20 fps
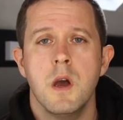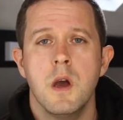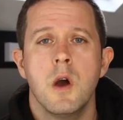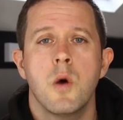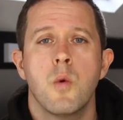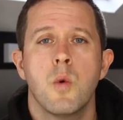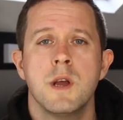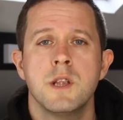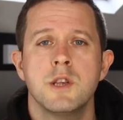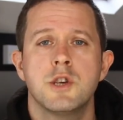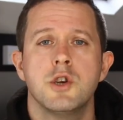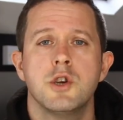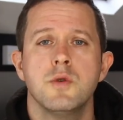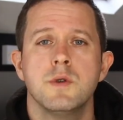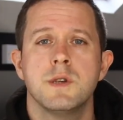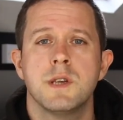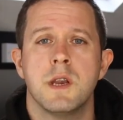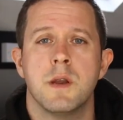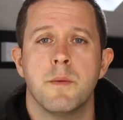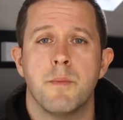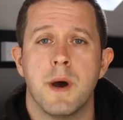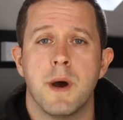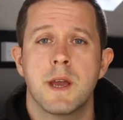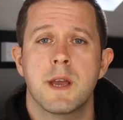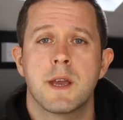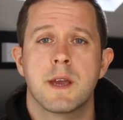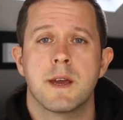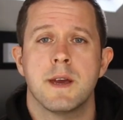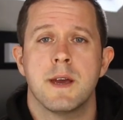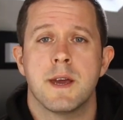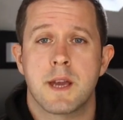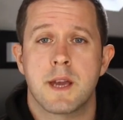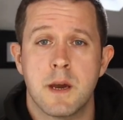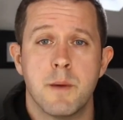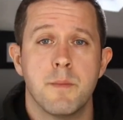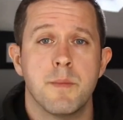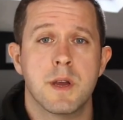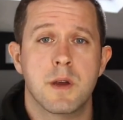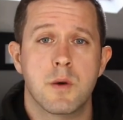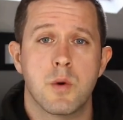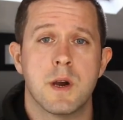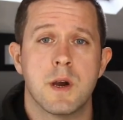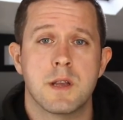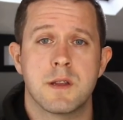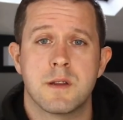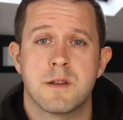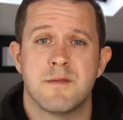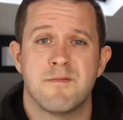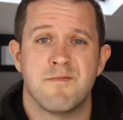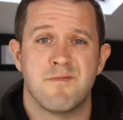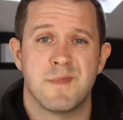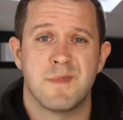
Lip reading: When choosing a bike, it can be quite